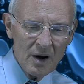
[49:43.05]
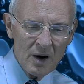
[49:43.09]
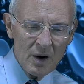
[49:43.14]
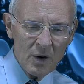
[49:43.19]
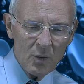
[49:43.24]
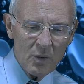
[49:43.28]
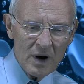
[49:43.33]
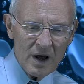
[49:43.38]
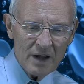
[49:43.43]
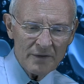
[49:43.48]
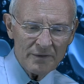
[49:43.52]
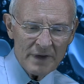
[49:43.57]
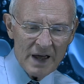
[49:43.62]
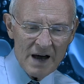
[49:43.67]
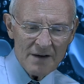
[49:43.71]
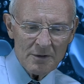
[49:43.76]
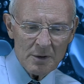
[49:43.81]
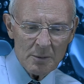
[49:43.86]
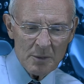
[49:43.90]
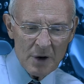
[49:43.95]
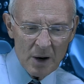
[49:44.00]
Well, if you
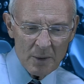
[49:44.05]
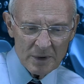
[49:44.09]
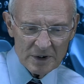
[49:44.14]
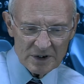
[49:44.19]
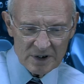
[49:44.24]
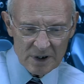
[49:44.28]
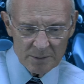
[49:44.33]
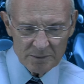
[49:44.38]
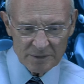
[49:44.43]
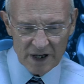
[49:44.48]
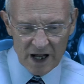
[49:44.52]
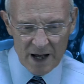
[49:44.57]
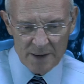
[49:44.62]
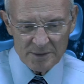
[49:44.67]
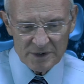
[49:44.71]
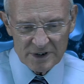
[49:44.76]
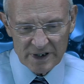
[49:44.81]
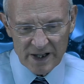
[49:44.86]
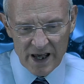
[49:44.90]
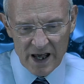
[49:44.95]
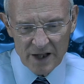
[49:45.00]
have a moment sometime,
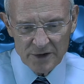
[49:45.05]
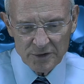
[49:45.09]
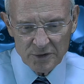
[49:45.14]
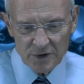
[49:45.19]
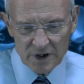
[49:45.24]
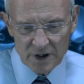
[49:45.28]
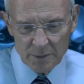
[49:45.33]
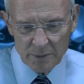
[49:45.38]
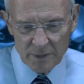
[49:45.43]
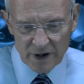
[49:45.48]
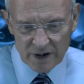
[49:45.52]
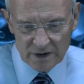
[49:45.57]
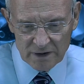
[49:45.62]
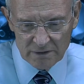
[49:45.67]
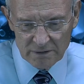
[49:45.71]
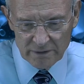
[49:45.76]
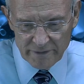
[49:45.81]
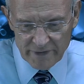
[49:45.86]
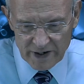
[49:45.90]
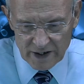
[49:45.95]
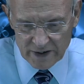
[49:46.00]
scan through the book of
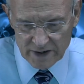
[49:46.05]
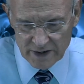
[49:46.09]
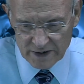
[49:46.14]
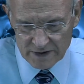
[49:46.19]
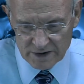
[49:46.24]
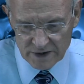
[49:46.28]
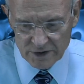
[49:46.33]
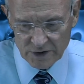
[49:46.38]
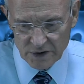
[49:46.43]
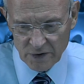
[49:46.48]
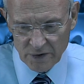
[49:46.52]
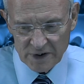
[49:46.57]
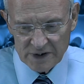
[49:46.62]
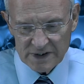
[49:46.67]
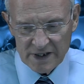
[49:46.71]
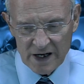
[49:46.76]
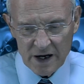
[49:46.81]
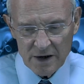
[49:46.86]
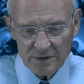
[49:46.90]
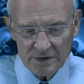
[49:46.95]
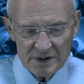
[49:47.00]
Leviticus and notice
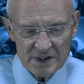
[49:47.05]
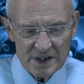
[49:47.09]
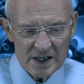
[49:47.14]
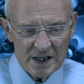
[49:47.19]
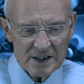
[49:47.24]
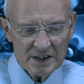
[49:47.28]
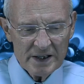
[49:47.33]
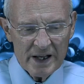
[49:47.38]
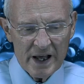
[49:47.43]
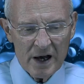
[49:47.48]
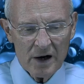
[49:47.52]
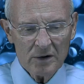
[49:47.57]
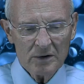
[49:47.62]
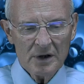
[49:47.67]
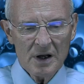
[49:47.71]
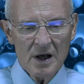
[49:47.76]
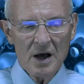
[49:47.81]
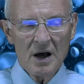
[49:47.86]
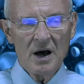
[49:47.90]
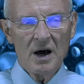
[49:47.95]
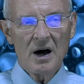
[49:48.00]
how detailed
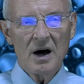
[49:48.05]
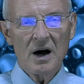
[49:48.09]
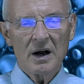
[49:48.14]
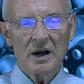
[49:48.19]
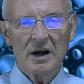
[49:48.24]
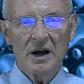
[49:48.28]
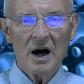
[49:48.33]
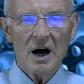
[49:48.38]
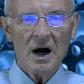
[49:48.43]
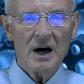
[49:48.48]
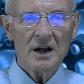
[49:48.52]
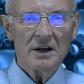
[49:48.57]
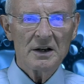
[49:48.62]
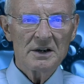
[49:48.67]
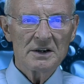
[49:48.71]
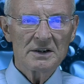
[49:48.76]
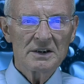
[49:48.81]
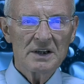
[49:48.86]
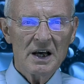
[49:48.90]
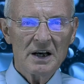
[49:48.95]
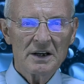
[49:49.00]
God
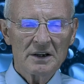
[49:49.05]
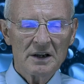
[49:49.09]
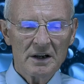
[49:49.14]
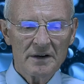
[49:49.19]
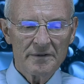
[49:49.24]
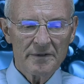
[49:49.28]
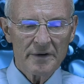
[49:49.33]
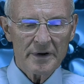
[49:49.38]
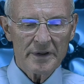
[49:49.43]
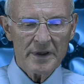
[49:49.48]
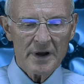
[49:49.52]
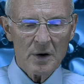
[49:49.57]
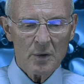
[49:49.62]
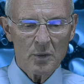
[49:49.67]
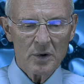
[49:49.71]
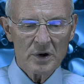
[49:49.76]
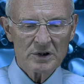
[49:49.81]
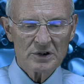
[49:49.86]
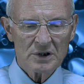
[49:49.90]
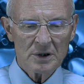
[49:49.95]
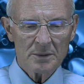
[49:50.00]
intended for their
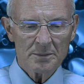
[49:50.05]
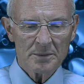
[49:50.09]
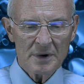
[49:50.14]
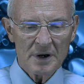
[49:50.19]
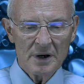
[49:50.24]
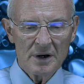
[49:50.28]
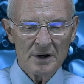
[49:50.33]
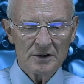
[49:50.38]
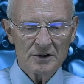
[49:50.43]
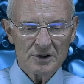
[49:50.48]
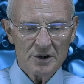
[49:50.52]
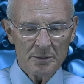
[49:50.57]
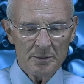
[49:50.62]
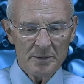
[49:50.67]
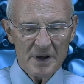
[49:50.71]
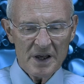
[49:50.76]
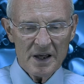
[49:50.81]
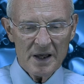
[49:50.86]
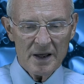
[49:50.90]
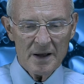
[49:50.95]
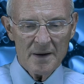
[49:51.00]
worship to
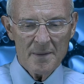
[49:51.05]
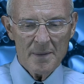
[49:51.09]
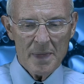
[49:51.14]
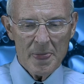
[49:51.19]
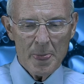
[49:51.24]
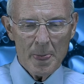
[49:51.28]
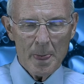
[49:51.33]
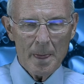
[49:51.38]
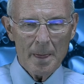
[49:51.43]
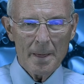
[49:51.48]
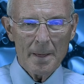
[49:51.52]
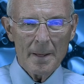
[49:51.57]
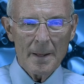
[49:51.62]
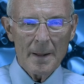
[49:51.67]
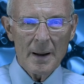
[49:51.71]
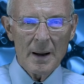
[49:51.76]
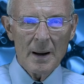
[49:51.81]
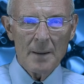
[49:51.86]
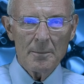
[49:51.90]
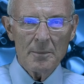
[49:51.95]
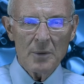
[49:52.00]
be.
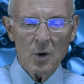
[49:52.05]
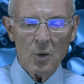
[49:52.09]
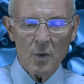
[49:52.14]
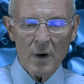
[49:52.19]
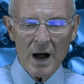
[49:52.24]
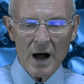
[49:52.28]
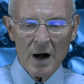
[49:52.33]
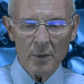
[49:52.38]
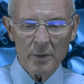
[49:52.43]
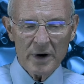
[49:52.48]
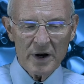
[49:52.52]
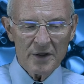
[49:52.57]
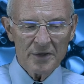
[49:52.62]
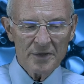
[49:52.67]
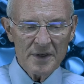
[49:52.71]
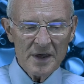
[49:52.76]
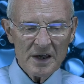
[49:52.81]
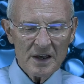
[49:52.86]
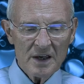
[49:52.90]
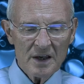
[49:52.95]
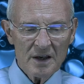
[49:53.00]
But while we are
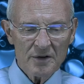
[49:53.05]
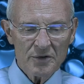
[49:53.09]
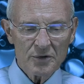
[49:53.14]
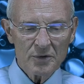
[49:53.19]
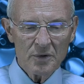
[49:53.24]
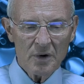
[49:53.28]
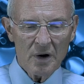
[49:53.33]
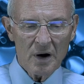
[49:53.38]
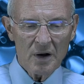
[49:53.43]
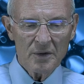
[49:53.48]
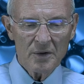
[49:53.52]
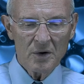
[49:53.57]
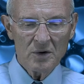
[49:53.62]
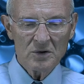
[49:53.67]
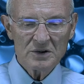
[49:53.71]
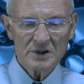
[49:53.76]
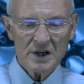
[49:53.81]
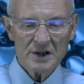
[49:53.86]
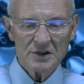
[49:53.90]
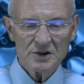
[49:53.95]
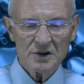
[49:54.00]
thinking through all
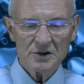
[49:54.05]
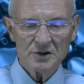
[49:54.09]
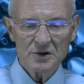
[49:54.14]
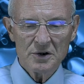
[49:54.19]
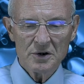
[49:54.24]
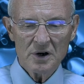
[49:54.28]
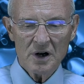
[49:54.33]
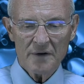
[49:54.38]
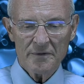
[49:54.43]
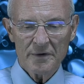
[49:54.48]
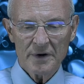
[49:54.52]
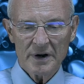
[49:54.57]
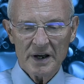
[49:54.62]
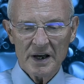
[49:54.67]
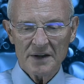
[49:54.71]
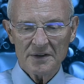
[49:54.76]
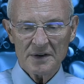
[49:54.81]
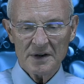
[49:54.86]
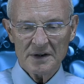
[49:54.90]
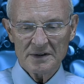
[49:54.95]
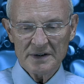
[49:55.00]
those issues, do not
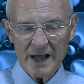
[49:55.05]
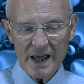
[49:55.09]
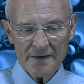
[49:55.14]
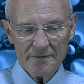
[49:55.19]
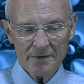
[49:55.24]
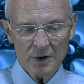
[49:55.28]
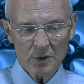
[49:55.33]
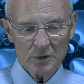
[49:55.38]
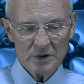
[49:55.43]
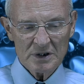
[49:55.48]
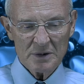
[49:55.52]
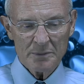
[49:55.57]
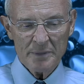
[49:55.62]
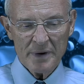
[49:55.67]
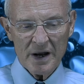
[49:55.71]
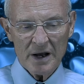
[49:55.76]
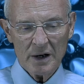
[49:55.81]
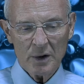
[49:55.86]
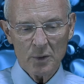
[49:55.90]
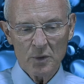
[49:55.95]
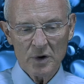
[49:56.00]
forget that David was
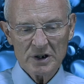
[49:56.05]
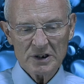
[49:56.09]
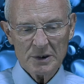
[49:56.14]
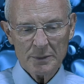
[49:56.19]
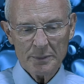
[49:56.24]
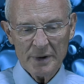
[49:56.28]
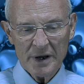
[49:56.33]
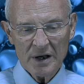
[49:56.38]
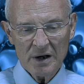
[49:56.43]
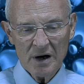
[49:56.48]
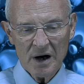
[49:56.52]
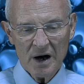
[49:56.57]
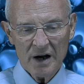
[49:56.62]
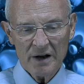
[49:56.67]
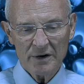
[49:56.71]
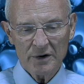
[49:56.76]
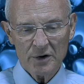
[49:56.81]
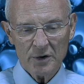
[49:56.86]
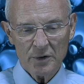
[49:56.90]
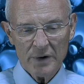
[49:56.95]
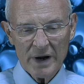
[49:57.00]
apparently worshiping
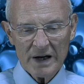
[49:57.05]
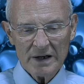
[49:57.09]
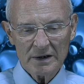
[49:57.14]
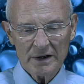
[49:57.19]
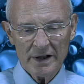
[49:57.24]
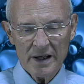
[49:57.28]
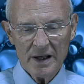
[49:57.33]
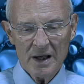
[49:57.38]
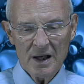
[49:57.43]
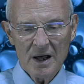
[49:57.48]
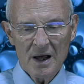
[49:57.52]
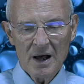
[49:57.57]
God correctly